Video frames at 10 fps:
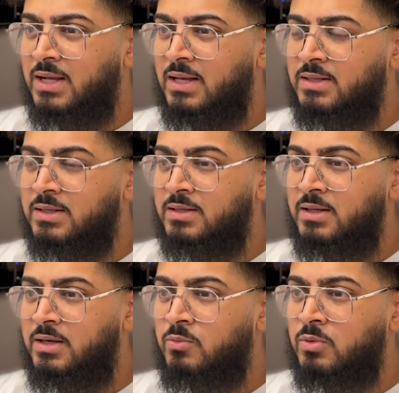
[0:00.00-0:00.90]
and in
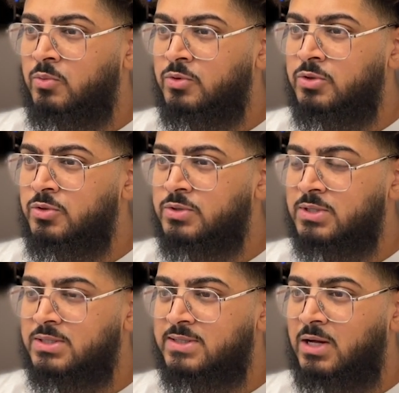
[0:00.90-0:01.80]
here we will use
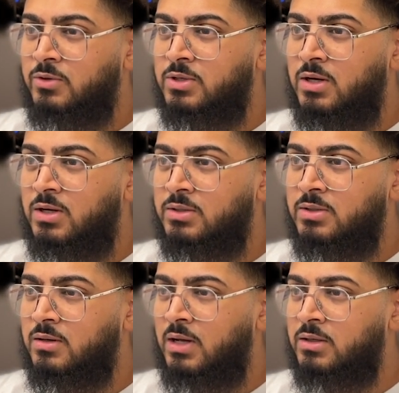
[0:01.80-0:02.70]
styled
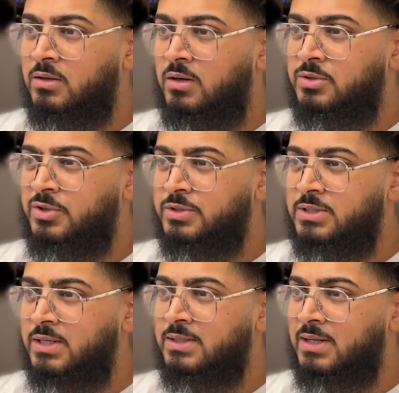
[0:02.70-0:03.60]
card and card
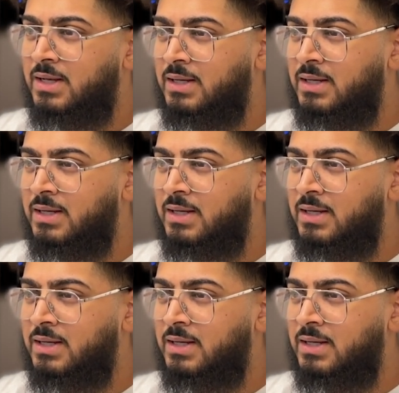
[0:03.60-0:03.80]
content